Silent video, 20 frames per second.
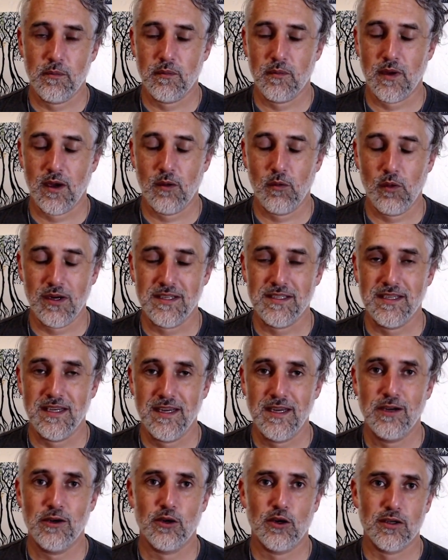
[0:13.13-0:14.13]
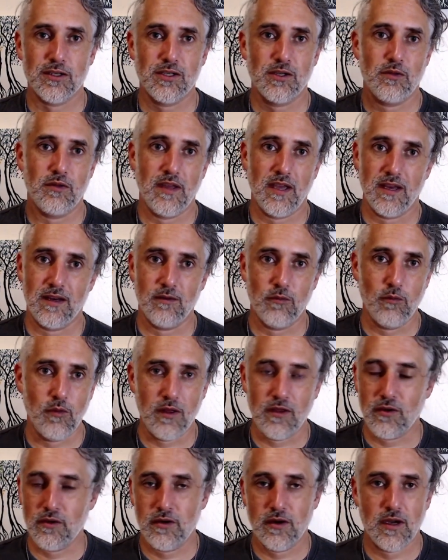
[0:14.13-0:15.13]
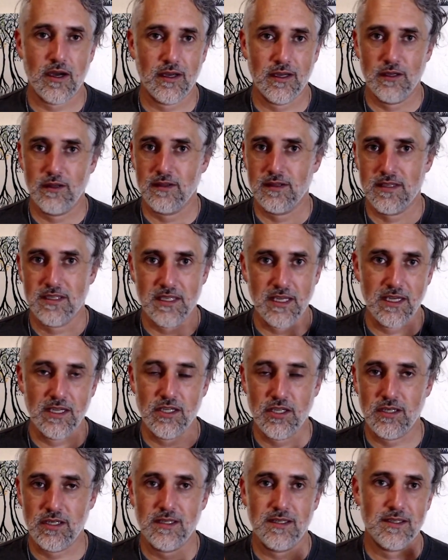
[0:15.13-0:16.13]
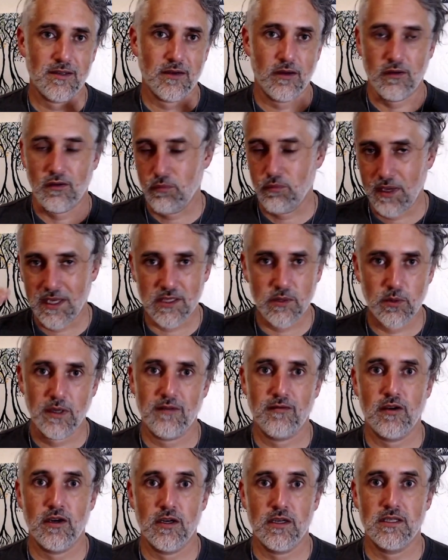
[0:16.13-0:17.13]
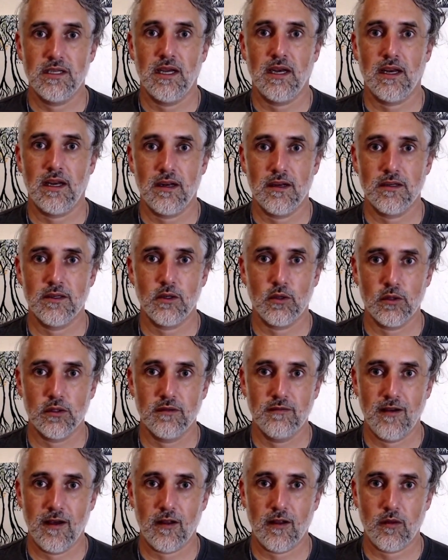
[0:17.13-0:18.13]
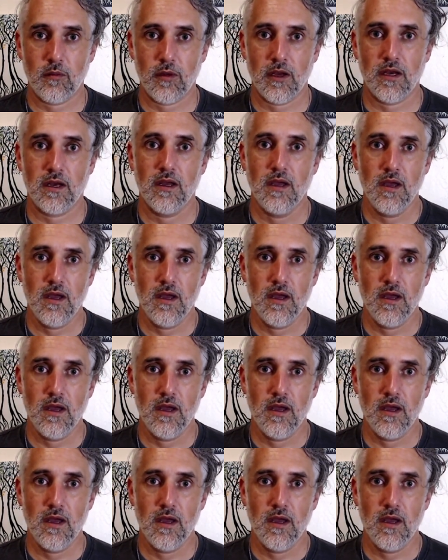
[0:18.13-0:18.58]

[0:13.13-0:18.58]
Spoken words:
I want to say here also that whether or not stages are the best way of understanding adult development,